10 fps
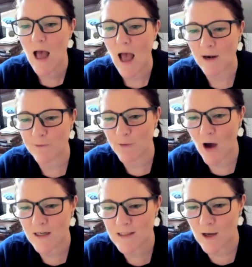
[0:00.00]
and
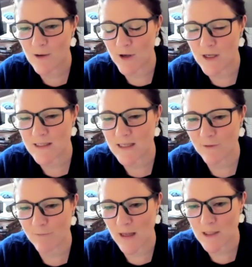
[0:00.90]
find a diverse set
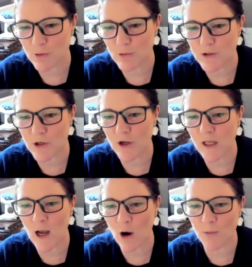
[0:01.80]
of mentors who
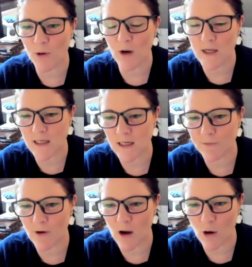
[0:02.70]
can help you
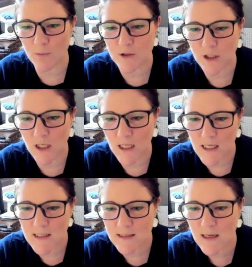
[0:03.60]
identify
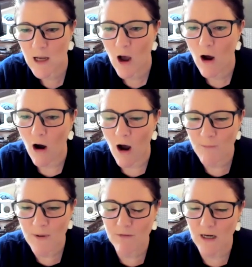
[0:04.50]
opportunities.
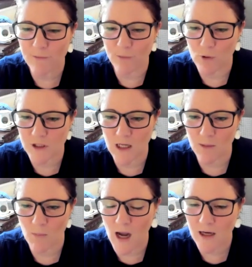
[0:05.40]
I've been really fortunate.
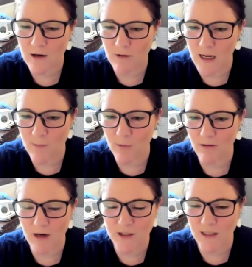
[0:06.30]
My career
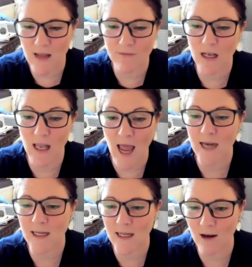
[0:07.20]
progression, even
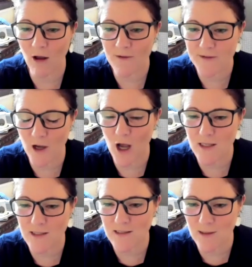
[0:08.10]
landing in life
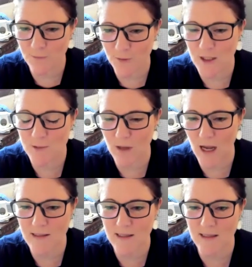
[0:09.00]
sciences in the first
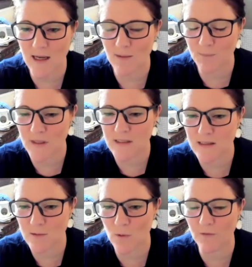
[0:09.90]
place as a
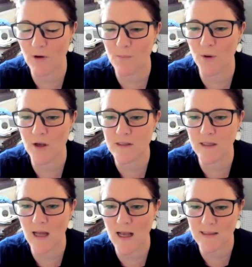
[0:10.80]
business qualified
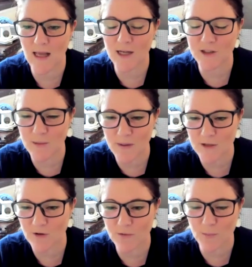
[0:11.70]
person, has largely
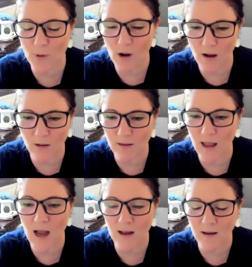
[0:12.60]
been driven by
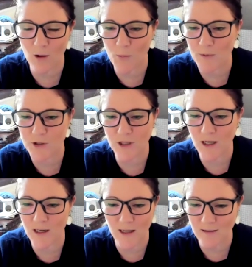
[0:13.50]
luck,
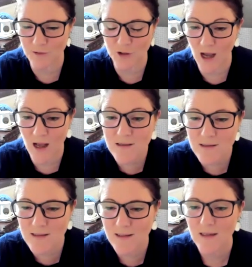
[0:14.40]
opportunity and chance.